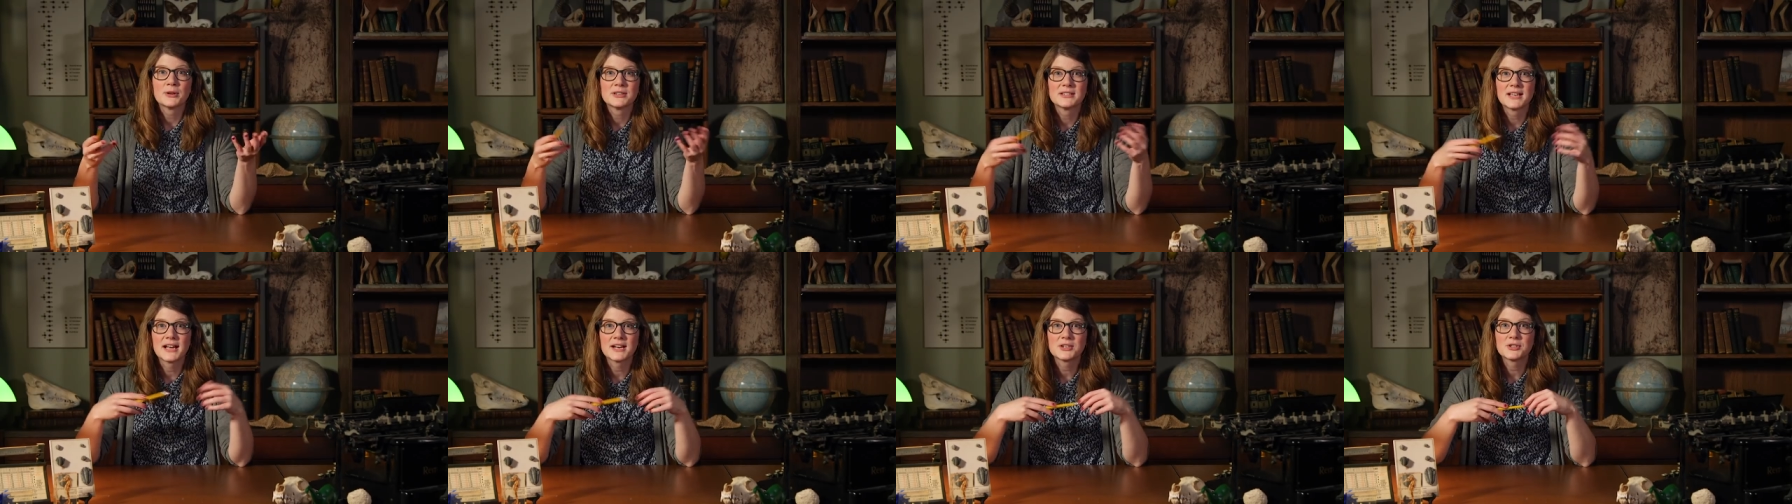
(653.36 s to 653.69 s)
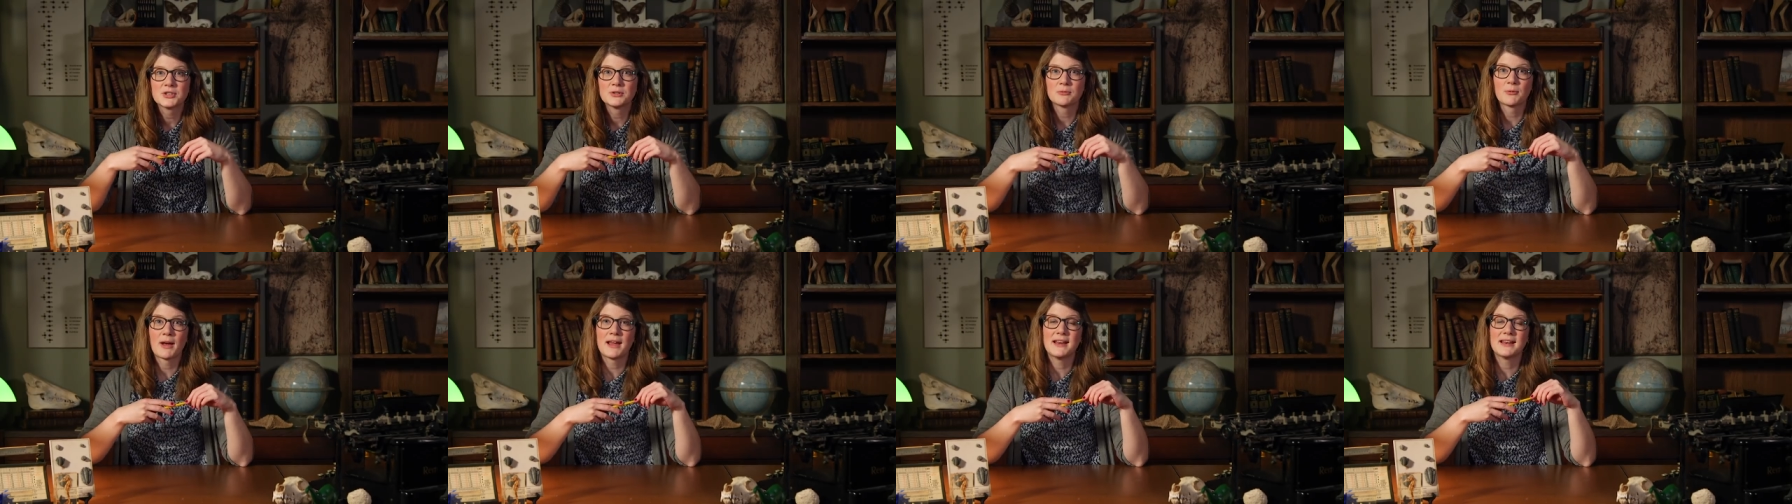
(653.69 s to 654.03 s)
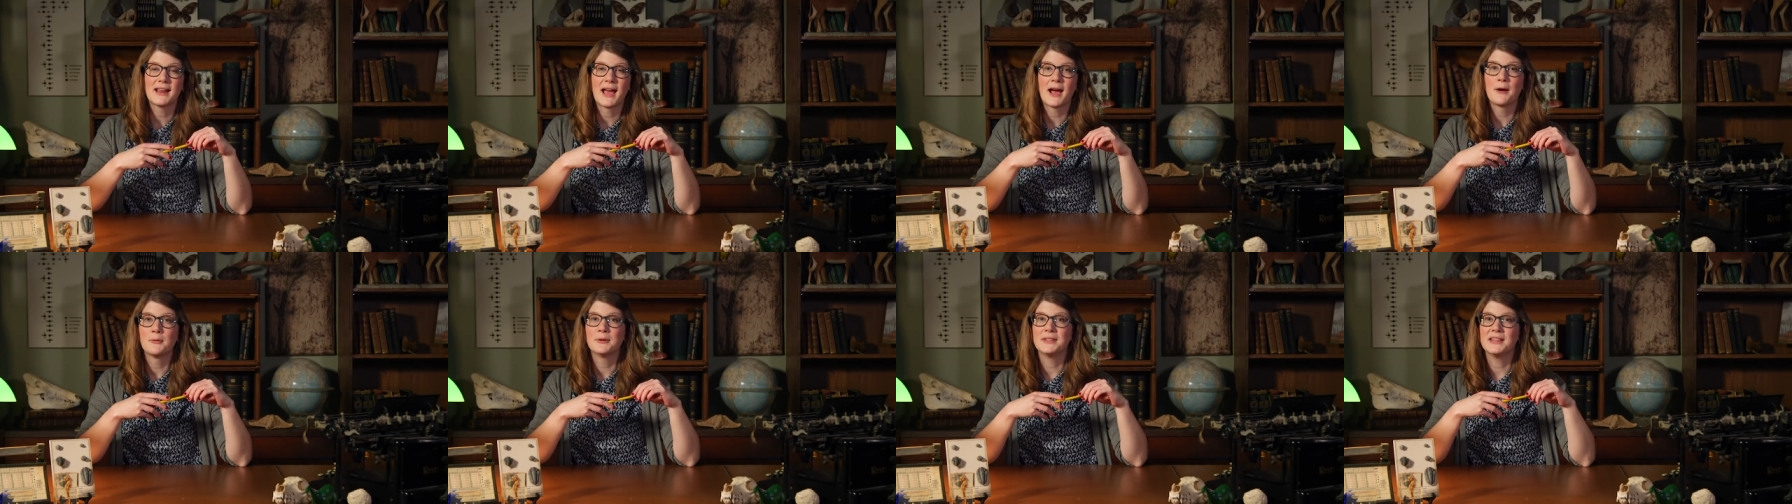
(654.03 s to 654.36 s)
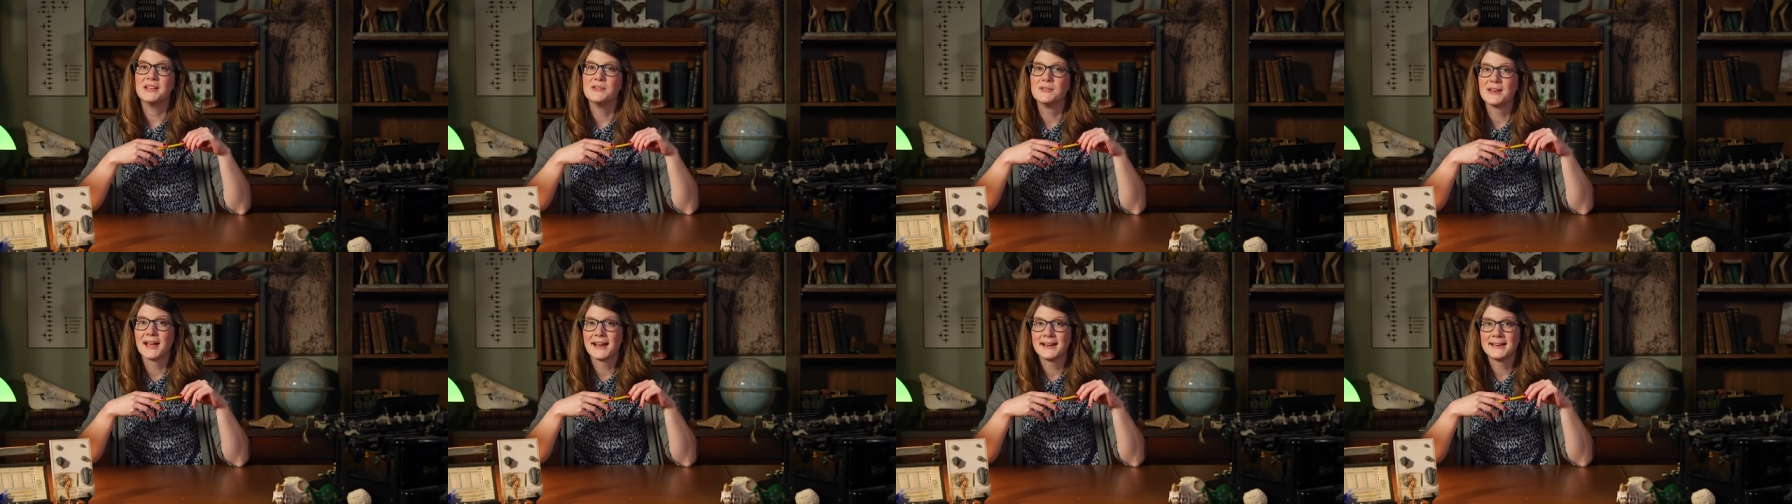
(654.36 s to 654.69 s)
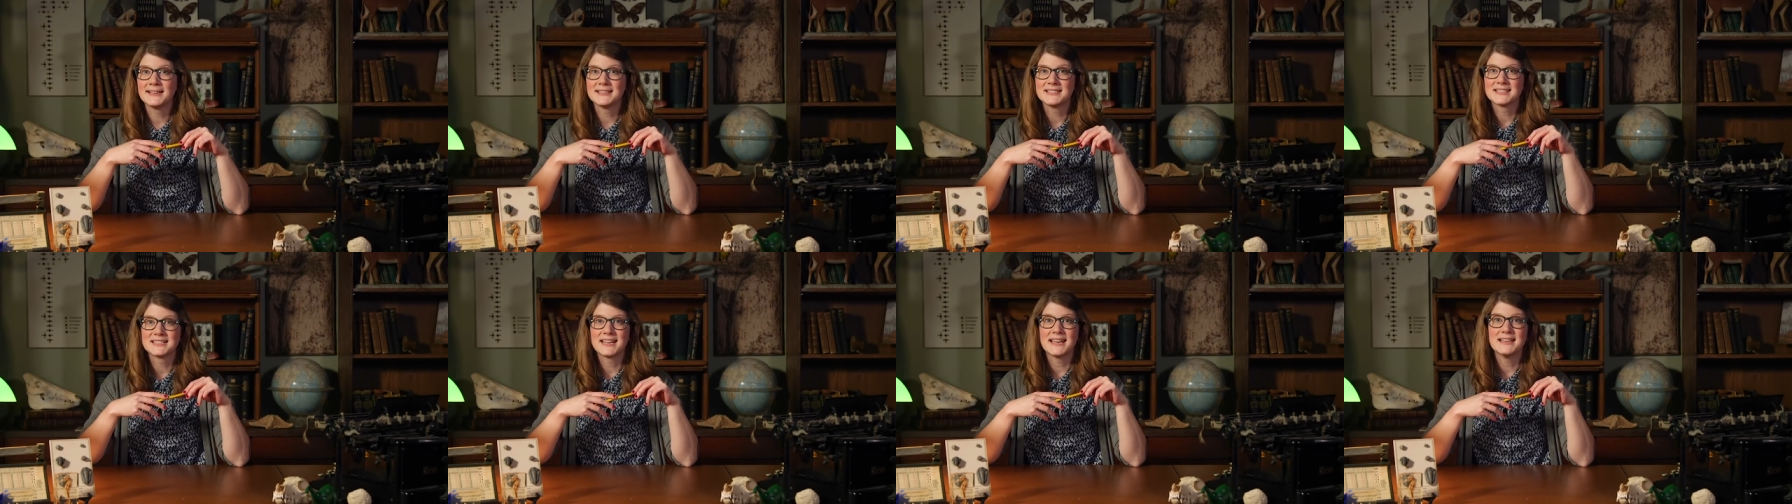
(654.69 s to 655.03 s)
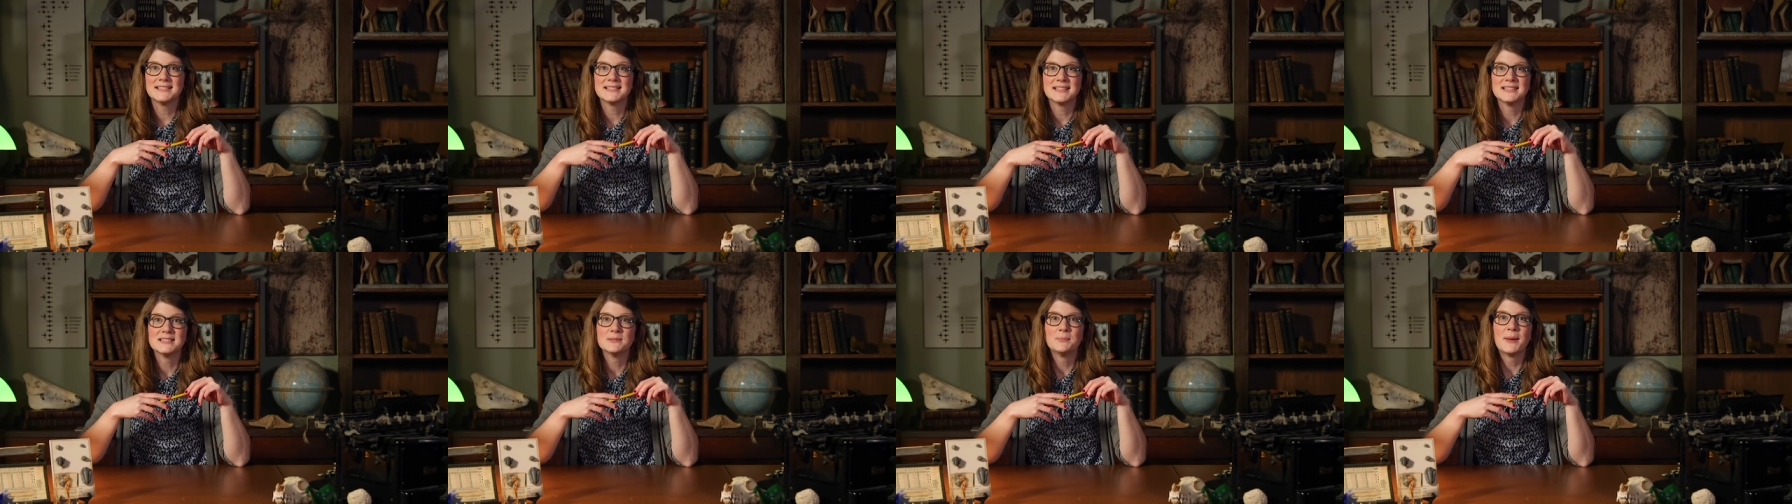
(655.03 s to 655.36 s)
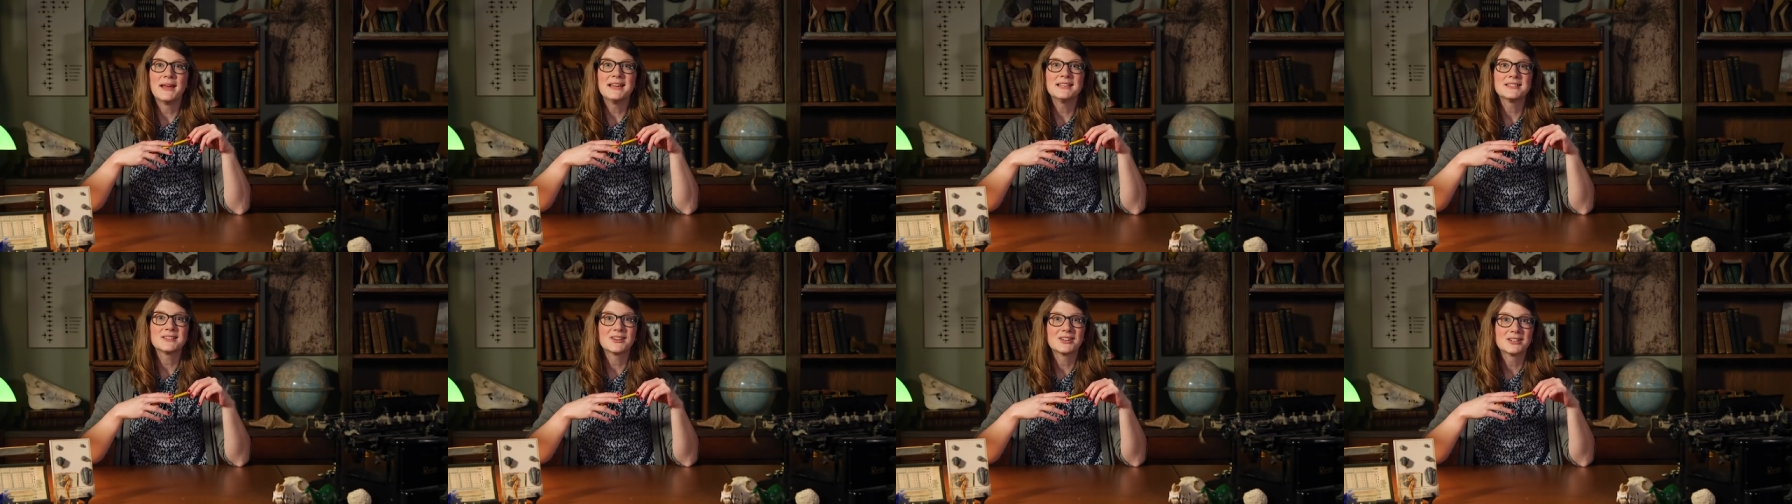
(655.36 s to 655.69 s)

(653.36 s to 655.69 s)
protection right now in the United States is based